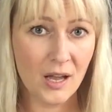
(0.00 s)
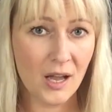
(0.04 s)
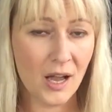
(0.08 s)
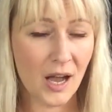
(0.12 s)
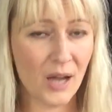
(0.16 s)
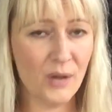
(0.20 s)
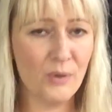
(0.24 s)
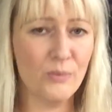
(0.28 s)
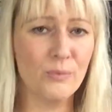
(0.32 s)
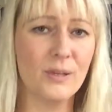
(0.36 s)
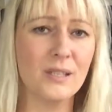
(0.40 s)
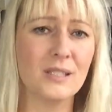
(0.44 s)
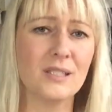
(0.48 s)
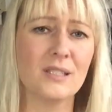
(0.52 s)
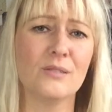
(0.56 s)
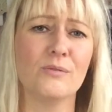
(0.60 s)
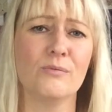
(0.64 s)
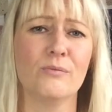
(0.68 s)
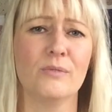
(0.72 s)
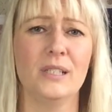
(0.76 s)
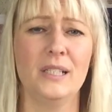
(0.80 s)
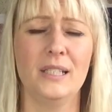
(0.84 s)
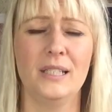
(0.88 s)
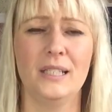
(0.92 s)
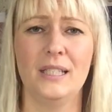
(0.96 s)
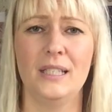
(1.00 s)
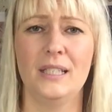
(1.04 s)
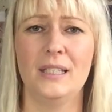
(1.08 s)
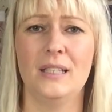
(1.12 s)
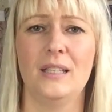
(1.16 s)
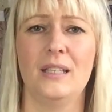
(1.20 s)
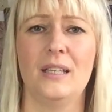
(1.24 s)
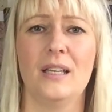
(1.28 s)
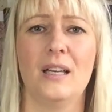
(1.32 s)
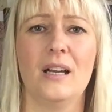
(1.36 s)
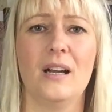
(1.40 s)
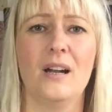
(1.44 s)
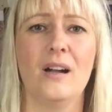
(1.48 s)
I wasn't
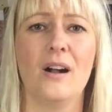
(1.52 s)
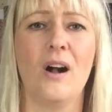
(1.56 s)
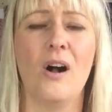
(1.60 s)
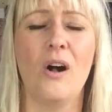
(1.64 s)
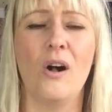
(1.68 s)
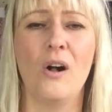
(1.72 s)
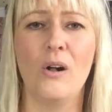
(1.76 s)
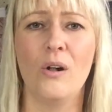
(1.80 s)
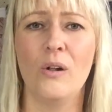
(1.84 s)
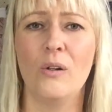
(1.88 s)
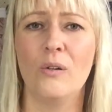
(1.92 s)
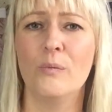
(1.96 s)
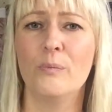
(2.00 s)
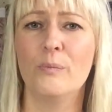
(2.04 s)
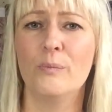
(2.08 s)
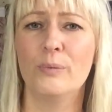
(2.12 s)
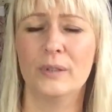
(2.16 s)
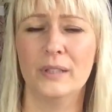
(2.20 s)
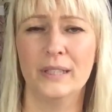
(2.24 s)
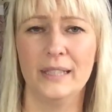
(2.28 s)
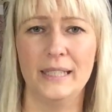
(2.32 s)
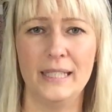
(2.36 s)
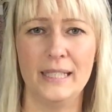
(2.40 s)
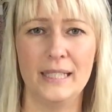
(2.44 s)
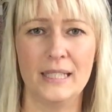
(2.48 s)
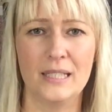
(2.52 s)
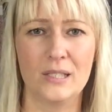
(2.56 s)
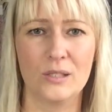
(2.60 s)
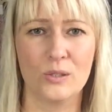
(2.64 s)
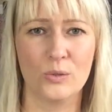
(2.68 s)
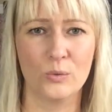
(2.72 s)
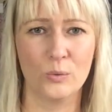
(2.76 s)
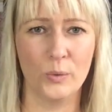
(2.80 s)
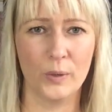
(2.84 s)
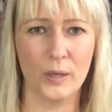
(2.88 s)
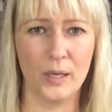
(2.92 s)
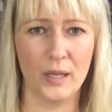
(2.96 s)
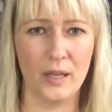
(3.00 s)
really all pleased
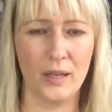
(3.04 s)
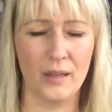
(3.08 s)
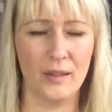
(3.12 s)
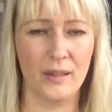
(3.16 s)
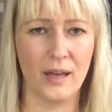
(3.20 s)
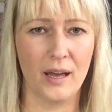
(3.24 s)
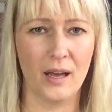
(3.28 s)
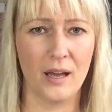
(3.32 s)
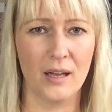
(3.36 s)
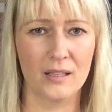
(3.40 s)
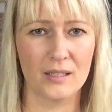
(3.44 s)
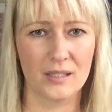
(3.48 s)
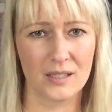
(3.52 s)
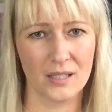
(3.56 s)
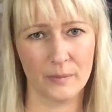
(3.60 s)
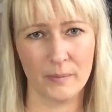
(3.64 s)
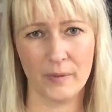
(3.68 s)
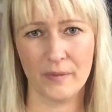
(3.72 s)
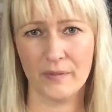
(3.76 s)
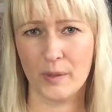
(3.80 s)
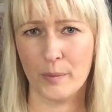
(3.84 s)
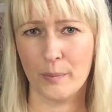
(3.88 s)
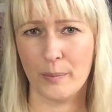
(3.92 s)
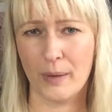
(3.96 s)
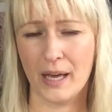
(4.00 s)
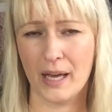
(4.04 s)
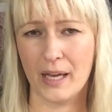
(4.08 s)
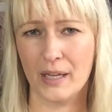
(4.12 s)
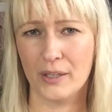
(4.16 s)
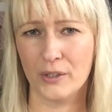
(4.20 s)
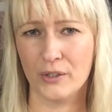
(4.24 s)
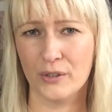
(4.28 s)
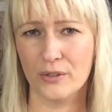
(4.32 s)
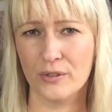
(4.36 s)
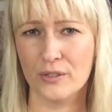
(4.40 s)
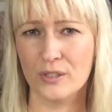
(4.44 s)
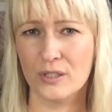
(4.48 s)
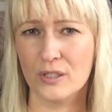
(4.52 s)
with some of the
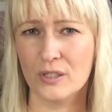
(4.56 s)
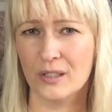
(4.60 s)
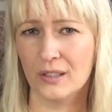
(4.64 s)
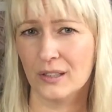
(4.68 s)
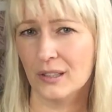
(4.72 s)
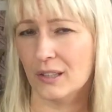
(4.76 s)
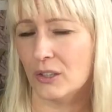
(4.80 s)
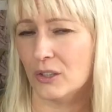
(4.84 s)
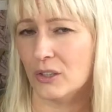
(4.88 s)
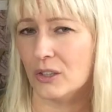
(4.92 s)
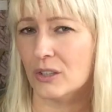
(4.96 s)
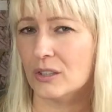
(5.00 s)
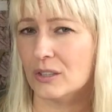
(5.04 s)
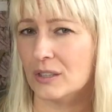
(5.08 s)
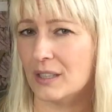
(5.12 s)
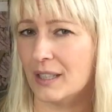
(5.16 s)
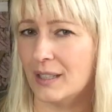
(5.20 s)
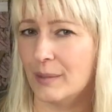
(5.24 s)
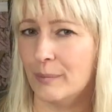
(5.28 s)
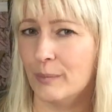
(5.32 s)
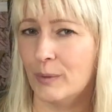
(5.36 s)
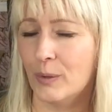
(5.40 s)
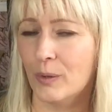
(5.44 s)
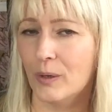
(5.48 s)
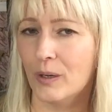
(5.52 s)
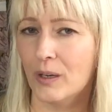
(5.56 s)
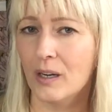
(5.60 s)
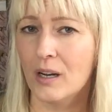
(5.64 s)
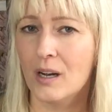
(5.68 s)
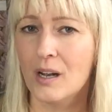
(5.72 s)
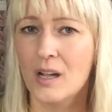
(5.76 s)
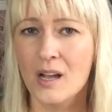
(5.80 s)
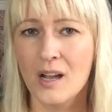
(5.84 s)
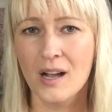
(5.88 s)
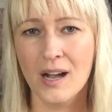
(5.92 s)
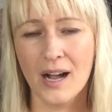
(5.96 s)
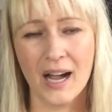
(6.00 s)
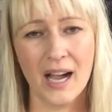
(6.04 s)
patterns looked anymore.
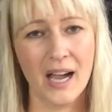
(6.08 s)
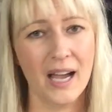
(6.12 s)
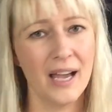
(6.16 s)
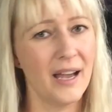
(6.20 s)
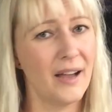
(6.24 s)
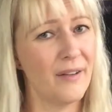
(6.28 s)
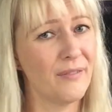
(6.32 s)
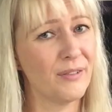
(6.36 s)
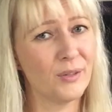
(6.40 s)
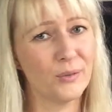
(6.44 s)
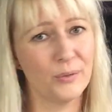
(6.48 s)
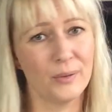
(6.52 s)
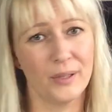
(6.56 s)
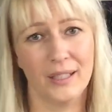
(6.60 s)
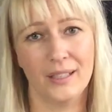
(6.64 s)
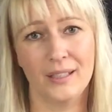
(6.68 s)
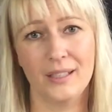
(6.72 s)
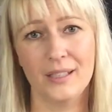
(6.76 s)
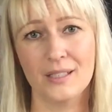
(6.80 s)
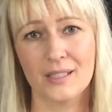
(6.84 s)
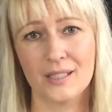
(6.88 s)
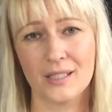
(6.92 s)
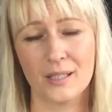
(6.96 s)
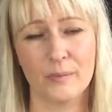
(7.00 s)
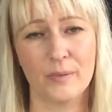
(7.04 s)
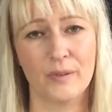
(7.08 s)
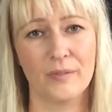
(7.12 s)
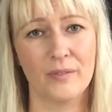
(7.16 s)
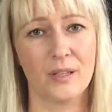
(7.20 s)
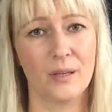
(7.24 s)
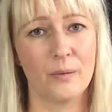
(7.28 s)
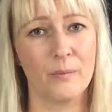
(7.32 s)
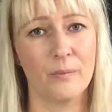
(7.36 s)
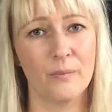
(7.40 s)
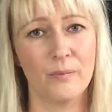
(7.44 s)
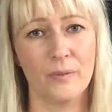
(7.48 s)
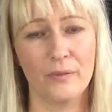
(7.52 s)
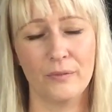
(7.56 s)
I have created some of
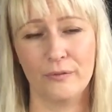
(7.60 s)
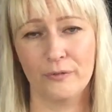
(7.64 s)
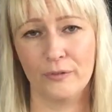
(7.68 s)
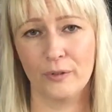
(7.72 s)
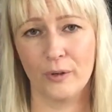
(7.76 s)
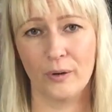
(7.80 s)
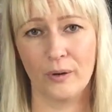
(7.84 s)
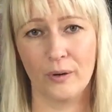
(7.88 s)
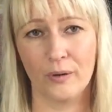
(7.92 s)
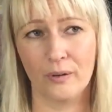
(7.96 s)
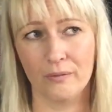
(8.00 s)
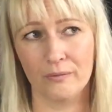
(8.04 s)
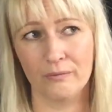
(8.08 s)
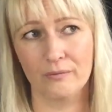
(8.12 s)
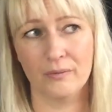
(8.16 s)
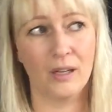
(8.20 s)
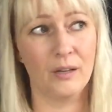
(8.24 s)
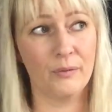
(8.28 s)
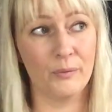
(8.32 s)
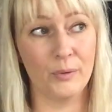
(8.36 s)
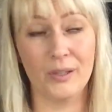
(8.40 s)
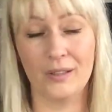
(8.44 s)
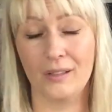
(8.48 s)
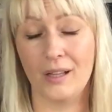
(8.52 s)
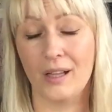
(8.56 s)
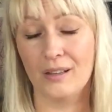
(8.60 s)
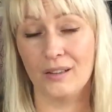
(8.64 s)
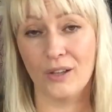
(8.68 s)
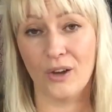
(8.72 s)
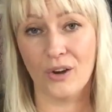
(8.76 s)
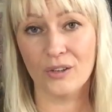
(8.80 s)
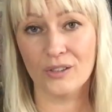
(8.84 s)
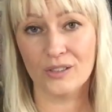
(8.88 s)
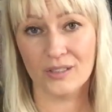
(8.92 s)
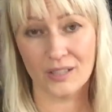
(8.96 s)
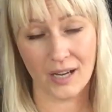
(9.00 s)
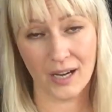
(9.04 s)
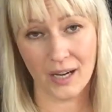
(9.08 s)
them for a
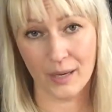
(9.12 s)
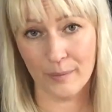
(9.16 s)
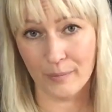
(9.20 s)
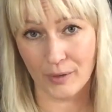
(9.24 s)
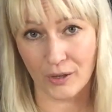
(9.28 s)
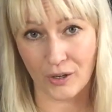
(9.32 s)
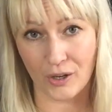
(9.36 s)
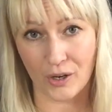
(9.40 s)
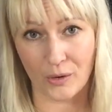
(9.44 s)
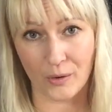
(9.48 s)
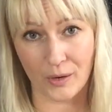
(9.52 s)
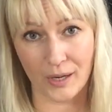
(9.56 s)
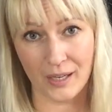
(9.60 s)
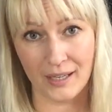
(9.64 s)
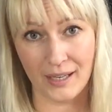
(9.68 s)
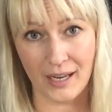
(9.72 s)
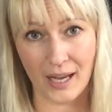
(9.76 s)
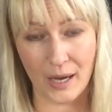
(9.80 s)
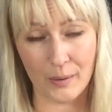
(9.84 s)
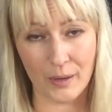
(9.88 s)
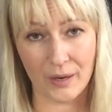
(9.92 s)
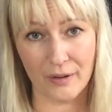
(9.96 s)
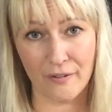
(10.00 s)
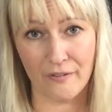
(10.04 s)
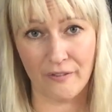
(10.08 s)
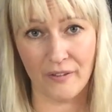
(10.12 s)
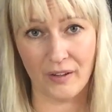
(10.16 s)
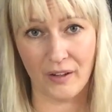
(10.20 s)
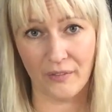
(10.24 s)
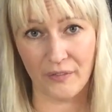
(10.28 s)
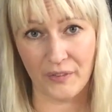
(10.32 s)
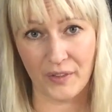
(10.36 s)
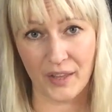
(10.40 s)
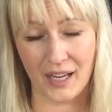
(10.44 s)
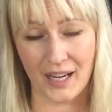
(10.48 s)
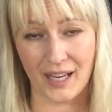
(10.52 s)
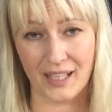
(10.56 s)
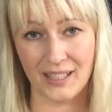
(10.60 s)
long time ago, and now I
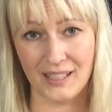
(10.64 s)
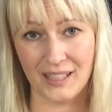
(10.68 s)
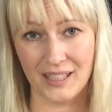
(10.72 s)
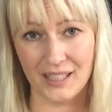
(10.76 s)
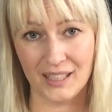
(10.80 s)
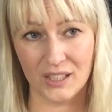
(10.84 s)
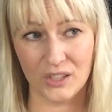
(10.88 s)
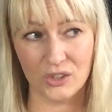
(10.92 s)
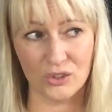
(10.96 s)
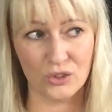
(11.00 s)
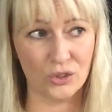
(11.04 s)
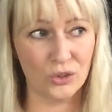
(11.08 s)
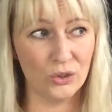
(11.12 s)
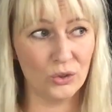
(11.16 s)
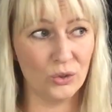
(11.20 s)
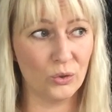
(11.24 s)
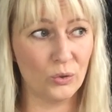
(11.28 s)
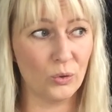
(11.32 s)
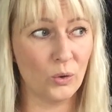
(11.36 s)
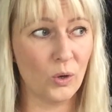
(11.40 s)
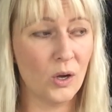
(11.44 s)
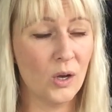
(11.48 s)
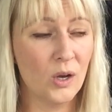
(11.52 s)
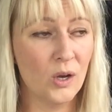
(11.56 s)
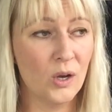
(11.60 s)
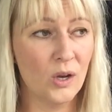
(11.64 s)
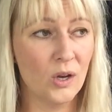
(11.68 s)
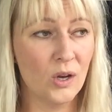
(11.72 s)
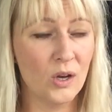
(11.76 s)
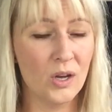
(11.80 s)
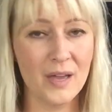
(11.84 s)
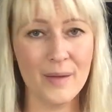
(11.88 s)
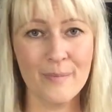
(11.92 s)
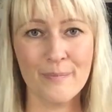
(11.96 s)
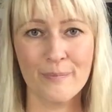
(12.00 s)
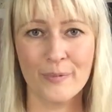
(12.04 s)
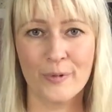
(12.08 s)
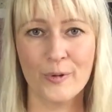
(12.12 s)
felt that I needed to
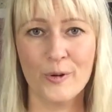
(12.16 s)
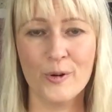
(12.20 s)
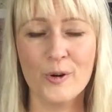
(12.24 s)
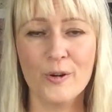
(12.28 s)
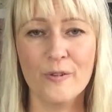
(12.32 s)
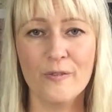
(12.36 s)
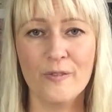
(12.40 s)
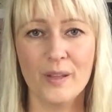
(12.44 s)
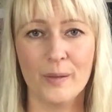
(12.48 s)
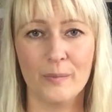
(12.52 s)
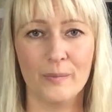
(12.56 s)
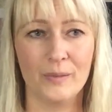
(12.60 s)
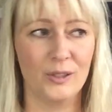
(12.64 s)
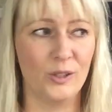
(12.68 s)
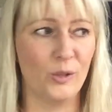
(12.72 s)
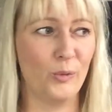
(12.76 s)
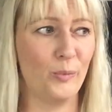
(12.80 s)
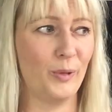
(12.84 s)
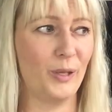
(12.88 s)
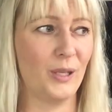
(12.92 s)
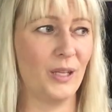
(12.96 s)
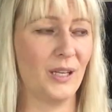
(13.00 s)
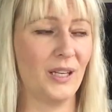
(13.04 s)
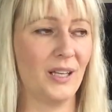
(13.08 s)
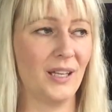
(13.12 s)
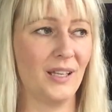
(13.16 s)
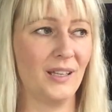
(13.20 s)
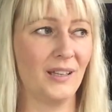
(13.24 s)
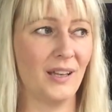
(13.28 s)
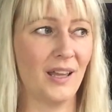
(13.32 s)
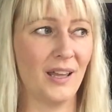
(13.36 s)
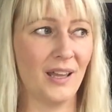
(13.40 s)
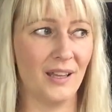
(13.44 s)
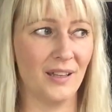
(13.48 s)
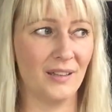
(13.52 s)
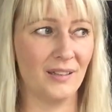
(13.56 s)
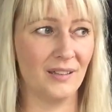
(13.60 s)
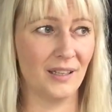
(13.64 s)
improve them a little bit and
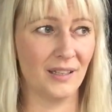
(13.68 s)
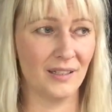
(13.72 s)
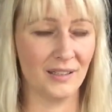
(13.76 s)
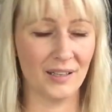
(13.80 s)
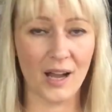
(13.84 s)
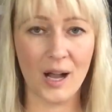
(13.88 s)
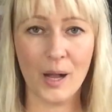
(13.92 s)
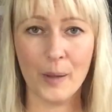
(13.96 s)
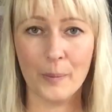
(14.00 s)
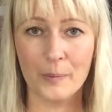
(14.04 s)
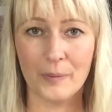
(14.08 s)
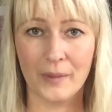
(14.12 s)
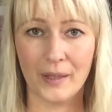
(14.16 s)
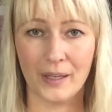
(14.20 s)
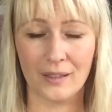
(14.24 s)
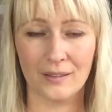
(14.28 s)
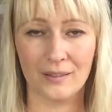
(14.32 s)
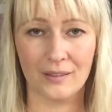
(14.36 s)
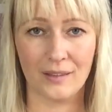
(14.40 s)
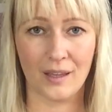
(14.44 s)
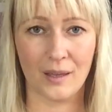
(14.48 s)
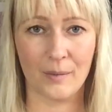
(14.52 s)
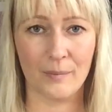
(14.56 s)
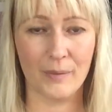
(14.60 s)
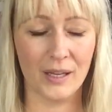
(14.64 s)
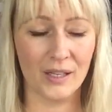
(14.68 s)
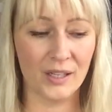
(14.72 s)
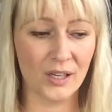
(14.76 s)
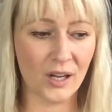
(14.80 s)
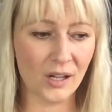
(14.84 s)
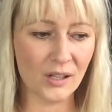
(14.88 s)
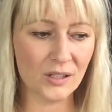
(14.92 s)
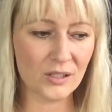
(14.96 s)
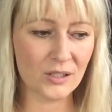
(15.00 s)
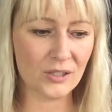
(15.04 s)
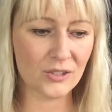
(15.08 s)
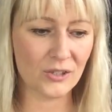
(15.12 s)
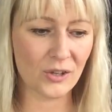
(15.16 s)
update them. And
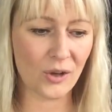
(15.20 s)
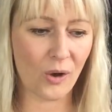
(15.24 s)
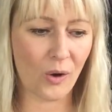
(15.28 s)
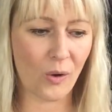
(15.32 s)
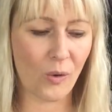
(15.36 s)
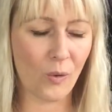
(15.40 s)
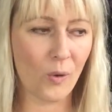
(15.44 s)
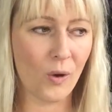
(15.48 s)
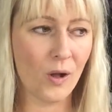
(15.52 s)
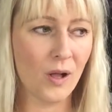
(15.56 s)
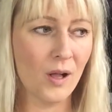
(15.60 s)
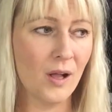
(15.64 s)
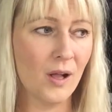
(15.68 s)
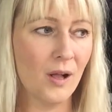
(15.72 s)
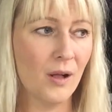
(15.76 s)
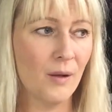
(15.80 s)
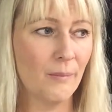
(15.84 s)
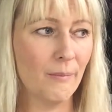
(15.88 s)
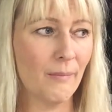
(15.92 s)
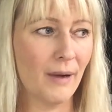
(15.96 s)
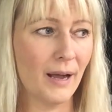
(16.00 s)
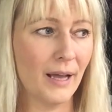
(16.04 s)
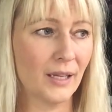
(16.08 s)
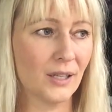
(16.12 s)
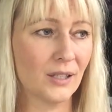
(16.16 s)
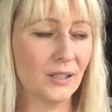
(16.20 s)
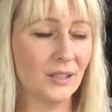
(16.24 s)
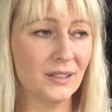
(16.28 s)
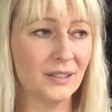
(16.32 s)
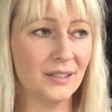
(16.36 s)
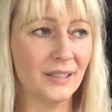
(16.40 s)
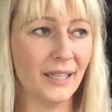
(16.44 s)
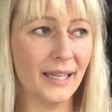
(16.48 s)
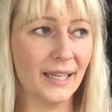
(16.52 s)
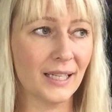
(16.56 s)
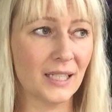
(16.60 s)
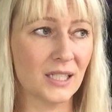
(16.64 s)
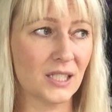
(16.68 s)
also my
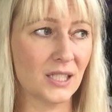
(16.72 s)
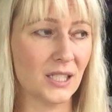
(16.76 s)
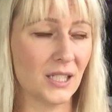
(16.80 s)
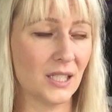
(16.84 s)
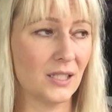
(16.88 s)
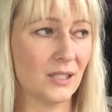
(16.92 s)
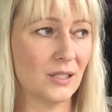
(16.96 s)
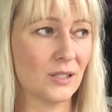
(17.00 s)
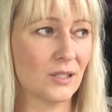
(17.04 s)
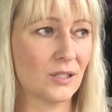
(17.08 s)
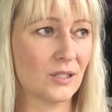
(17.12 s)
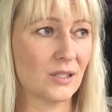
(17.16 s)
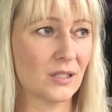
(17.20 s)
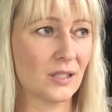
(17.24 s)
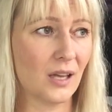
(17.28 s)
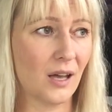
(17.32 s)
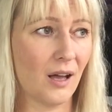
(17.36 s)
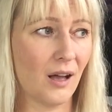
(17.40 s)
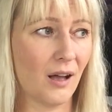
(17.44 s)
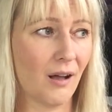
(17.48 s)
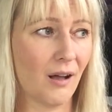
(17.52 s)
collections